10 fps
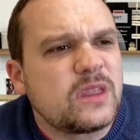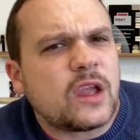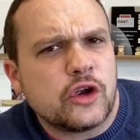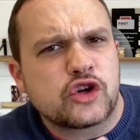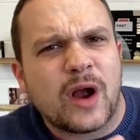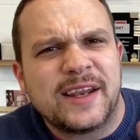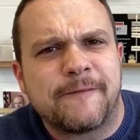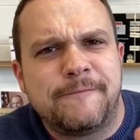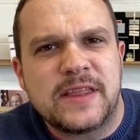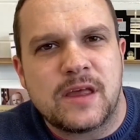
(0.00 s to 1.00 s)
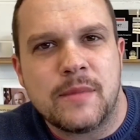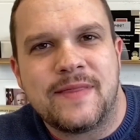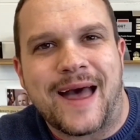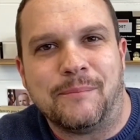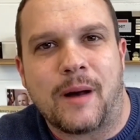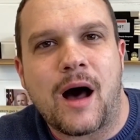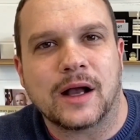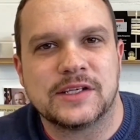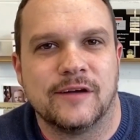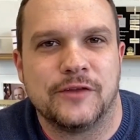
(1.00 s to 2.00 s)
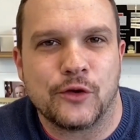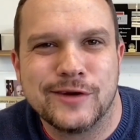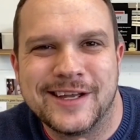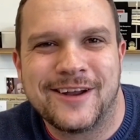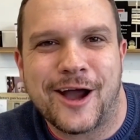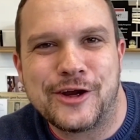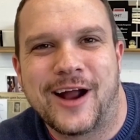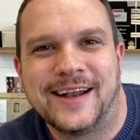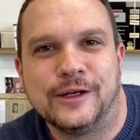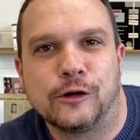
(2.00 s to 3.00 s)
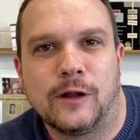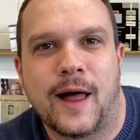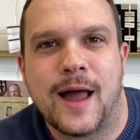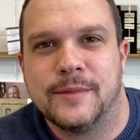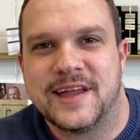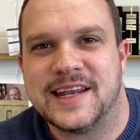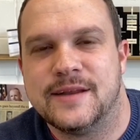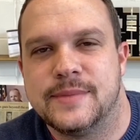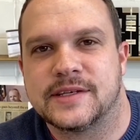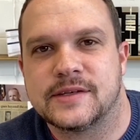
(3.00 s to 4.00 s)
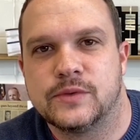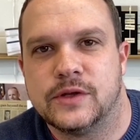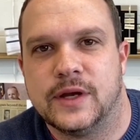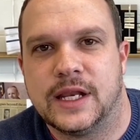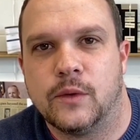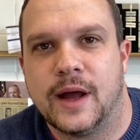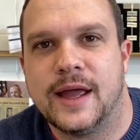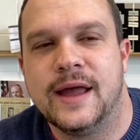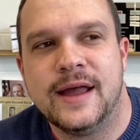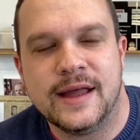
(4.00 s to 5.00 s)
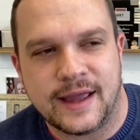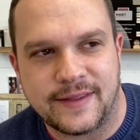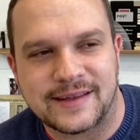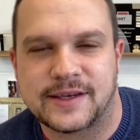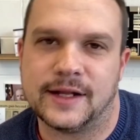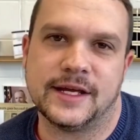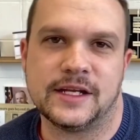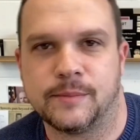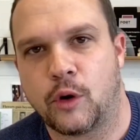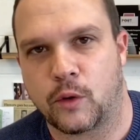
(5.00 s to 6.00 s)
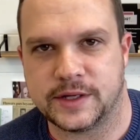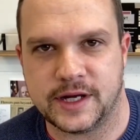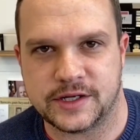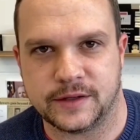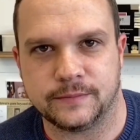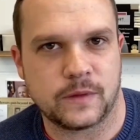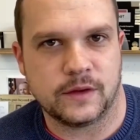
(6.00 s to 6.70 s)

you're trying to fit them in that box of they're really not your ideal client, but they did business with you anyway, and that's going to lead to poor retention.